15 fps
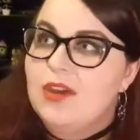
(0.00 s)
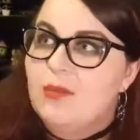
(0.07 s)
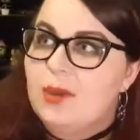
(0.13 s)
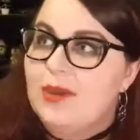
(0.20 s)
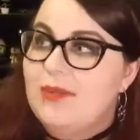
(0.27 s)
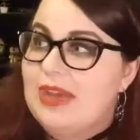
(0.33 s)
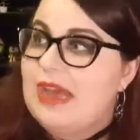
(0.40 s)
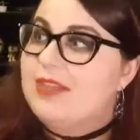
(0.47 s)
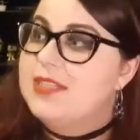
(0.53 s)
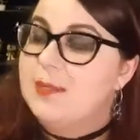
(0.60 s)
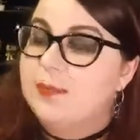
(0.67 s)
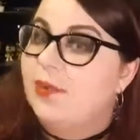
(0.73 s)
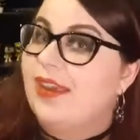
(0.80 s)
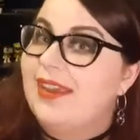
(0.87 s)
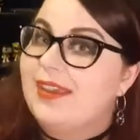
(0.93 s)
We were allowed to
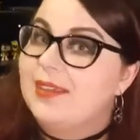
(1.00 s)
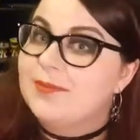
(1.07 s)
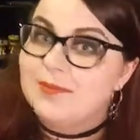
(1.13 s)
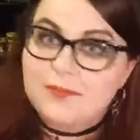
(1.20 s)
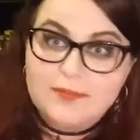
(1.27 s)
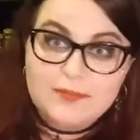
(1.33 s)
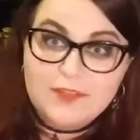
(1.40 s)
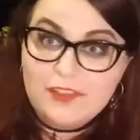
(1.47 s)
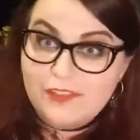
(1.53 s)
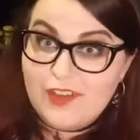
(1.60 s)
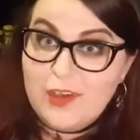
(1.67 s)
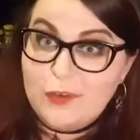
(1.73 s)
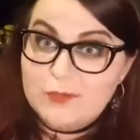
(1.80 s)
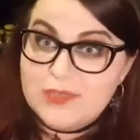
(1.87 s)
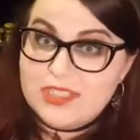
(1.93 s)
bring
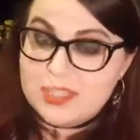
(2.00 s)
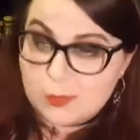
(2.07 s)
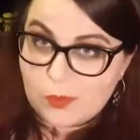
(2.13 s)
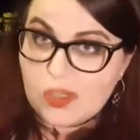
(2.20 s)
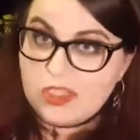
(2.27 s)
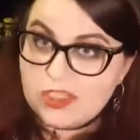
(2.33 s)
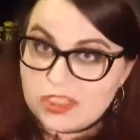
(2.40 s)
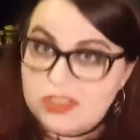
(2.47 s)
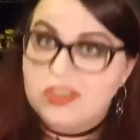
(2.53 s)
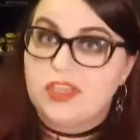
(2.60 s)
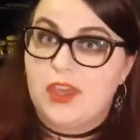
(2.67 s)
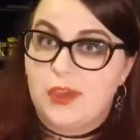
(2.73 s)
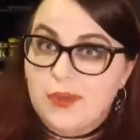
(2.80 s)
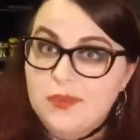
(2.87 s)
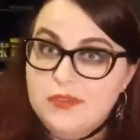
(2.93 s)
films to watch on the
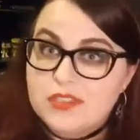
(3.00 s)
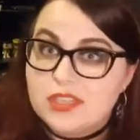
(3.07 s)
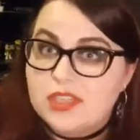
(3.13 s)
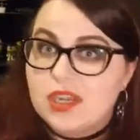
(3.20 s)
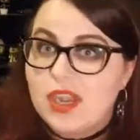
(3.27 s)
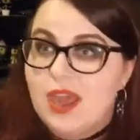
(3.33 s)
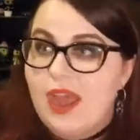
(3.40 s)
coach,